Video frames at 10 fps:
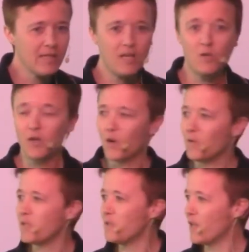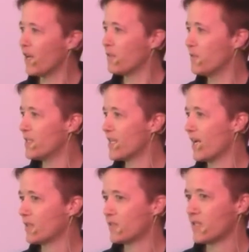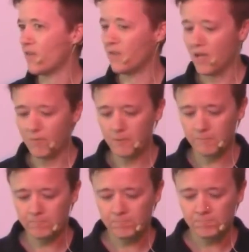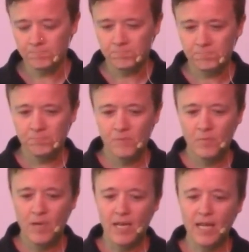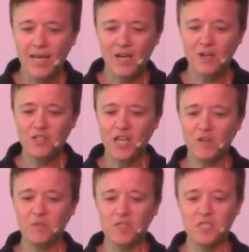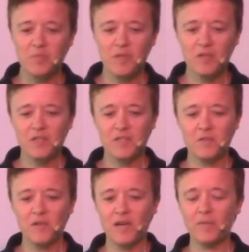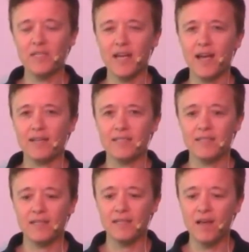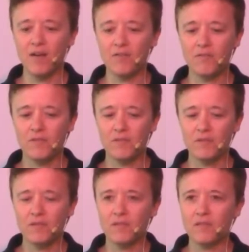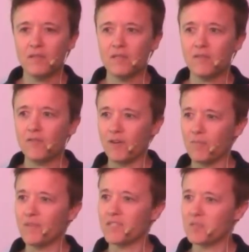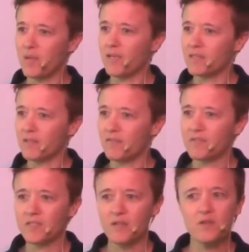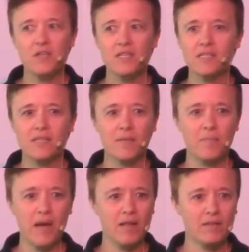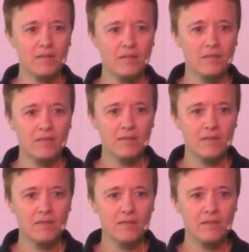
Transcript: And you can only do that through this act of self love. By aligning ourselves with Spirit, we're able to act and love from this space of centeredness and balance.